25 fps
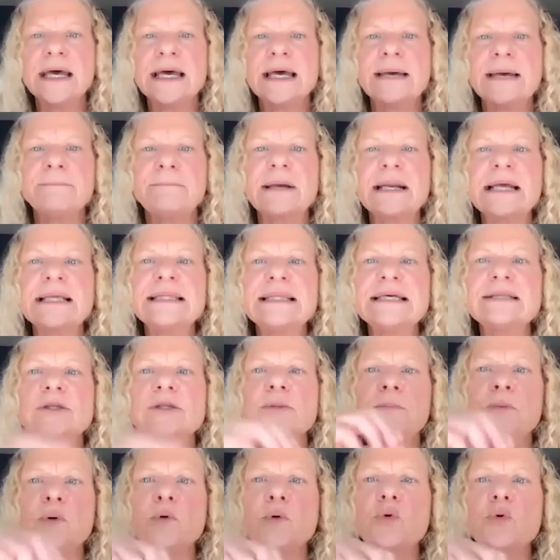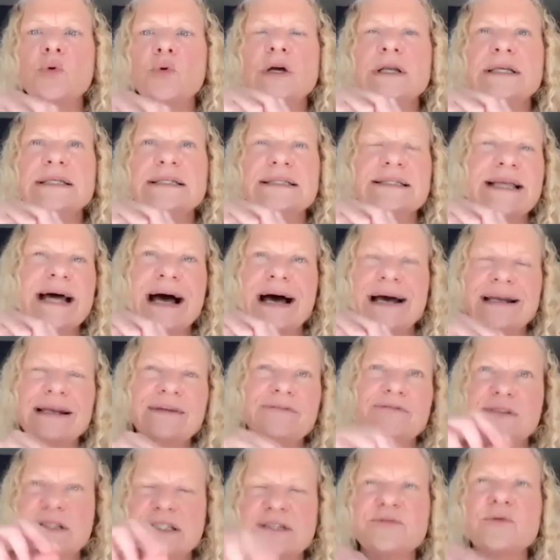But I think the point is not if
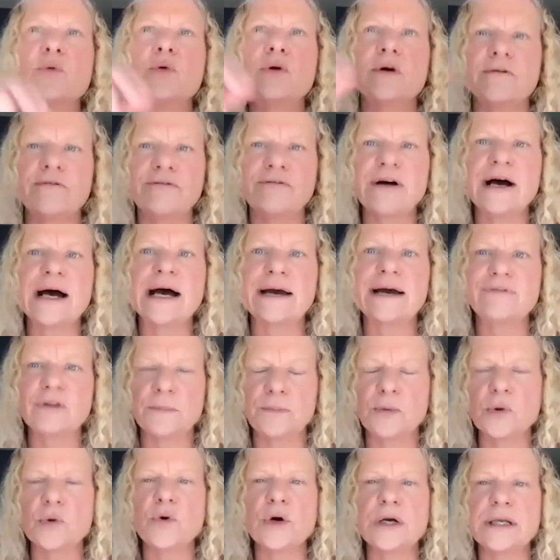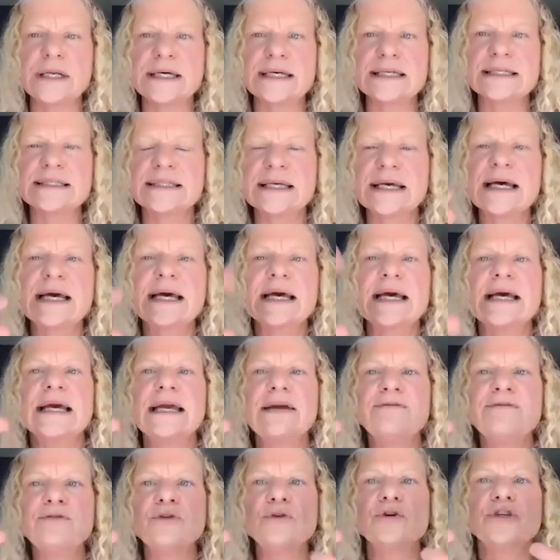it's 4 or 5. The point is,
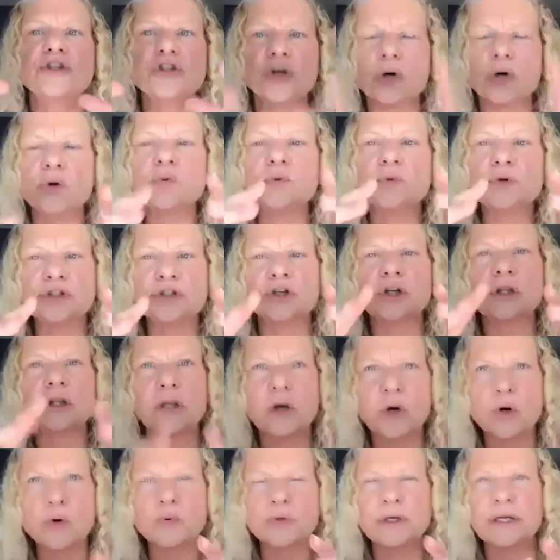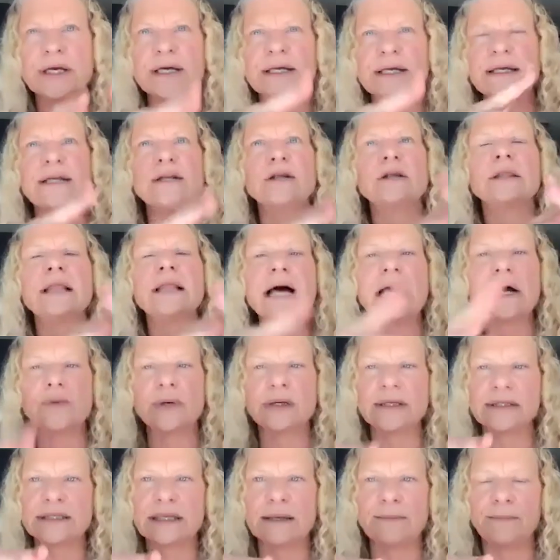if you don't load it and
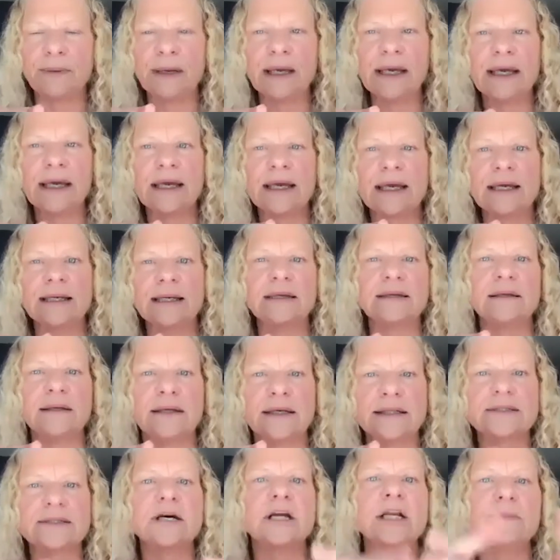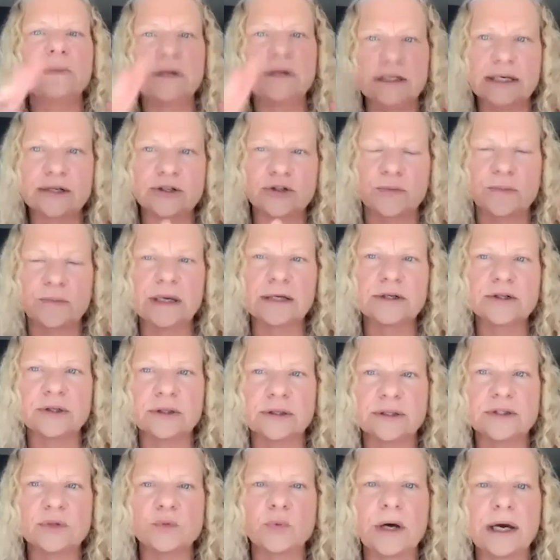allowing some pain, it's going to be detrimental
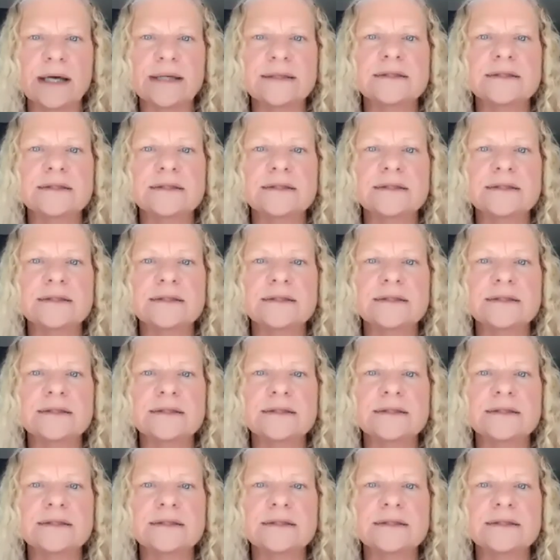as well.